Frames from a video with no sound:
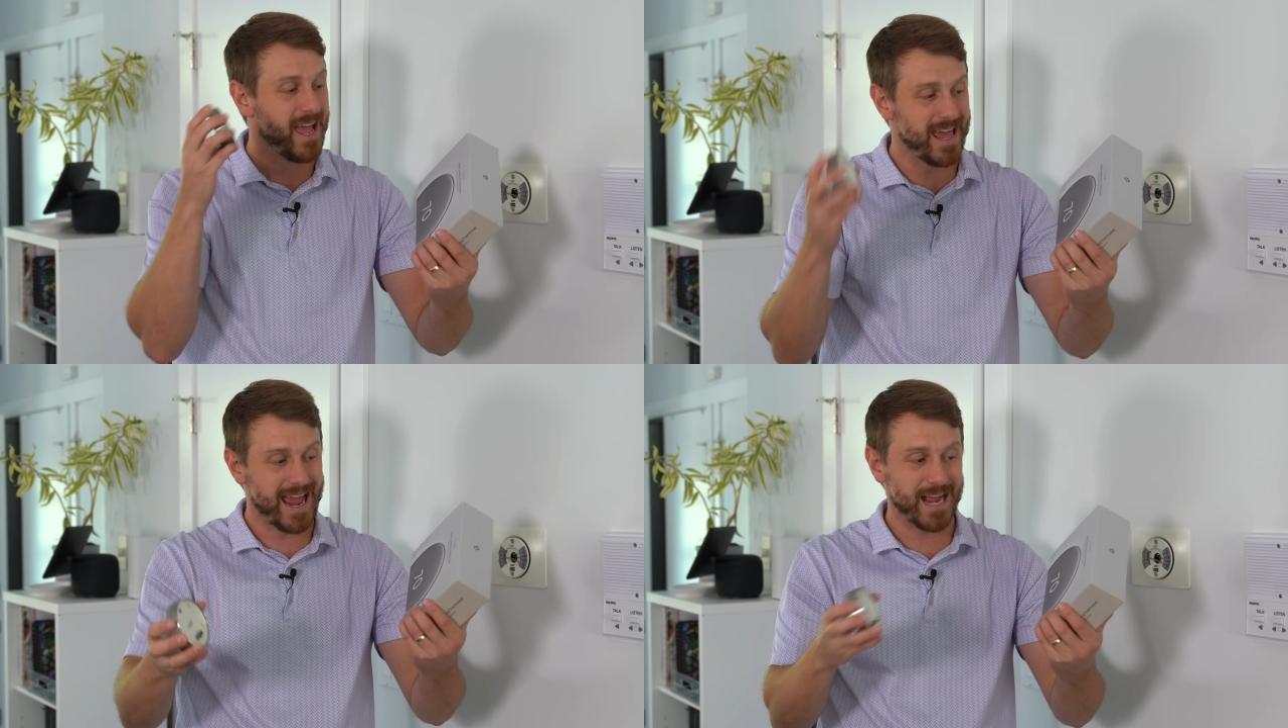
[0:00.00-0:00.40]

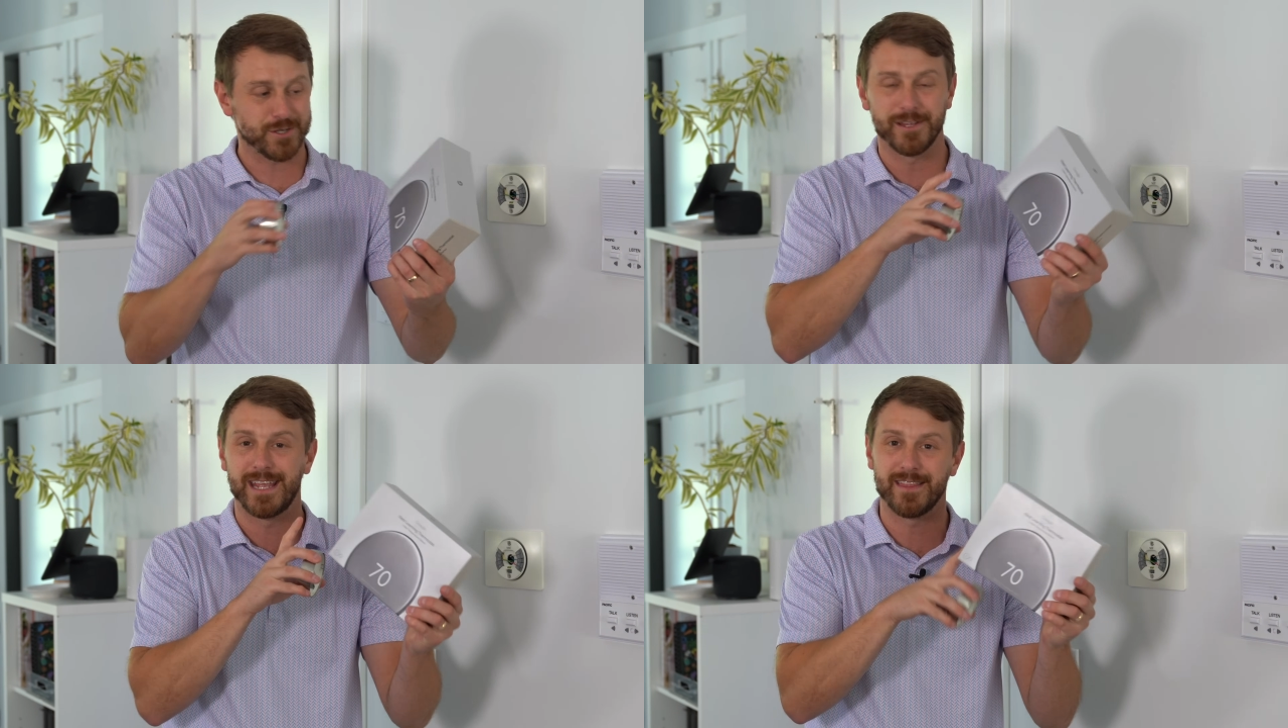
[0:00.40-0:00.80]
and
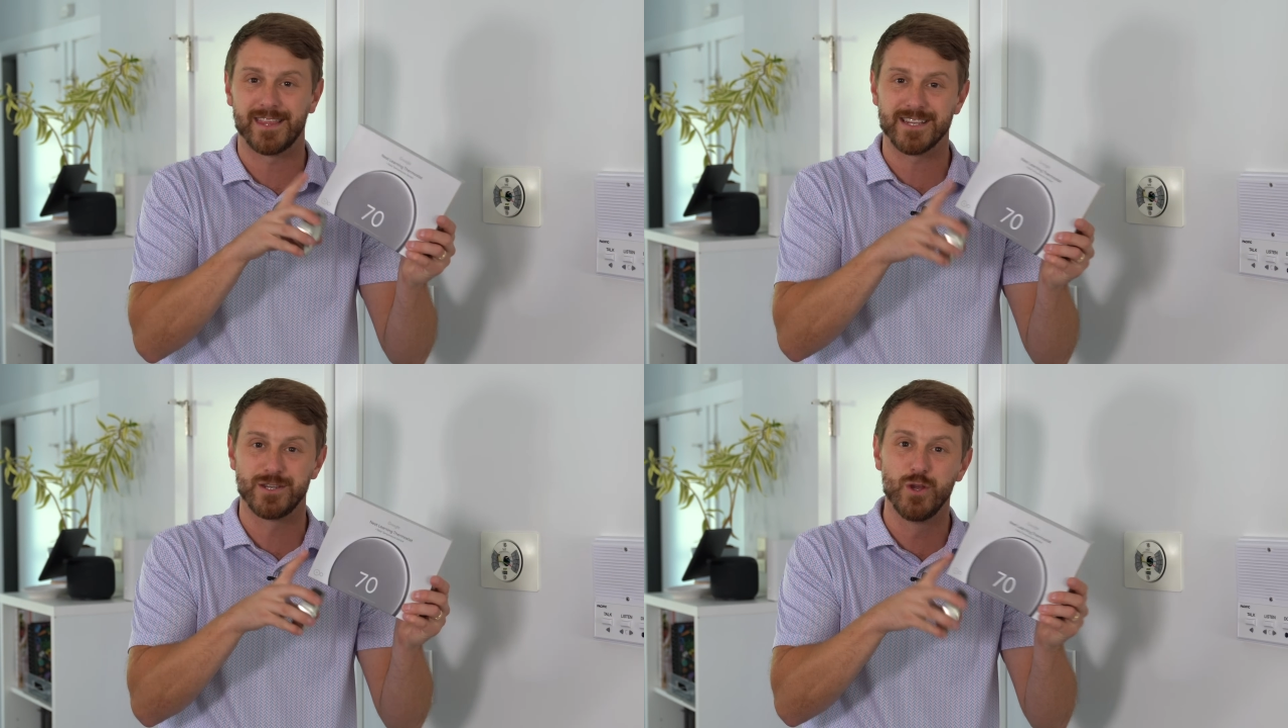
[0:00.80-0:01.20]
actually get
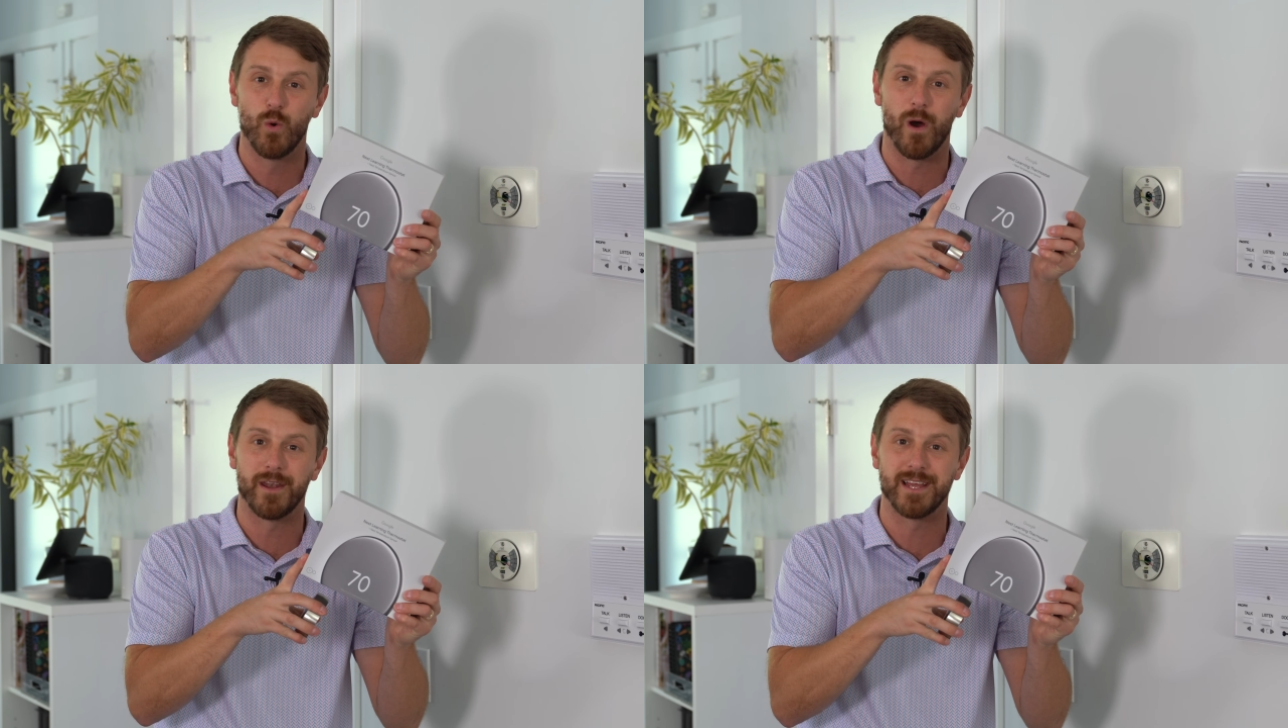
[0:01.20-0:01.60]
this new
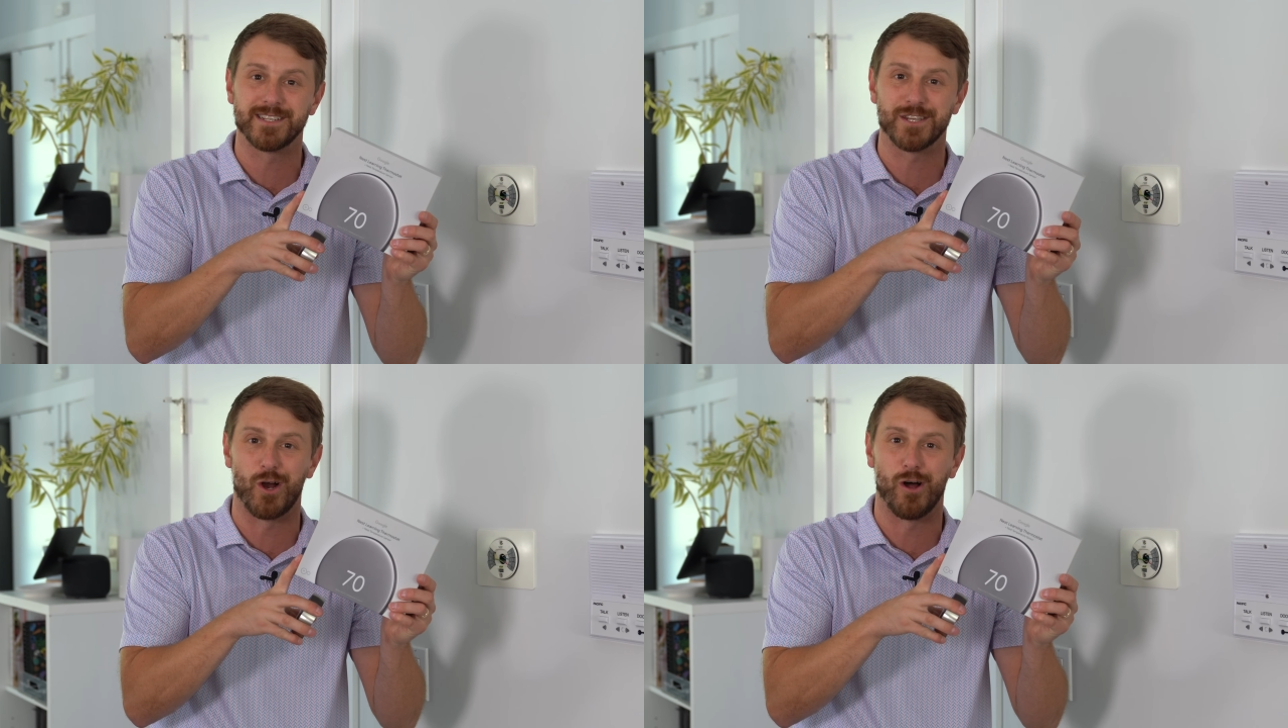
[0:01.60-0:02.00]
one
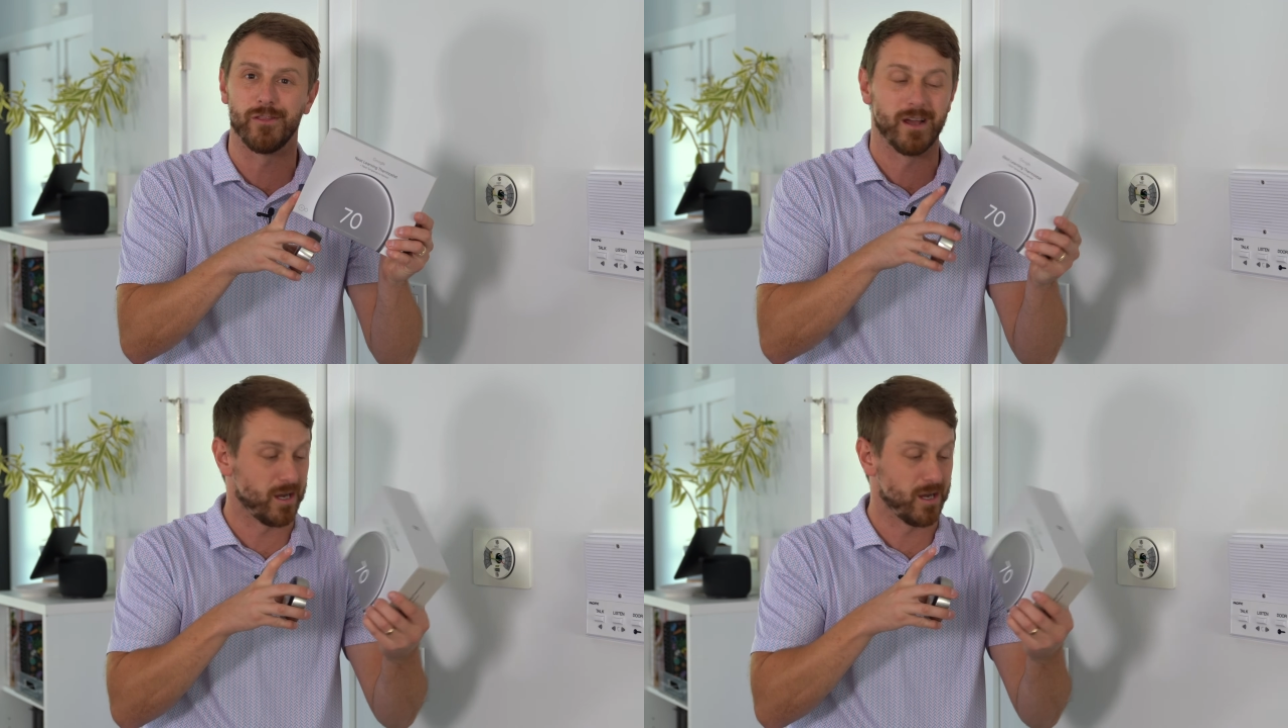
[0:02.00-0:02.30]
installed.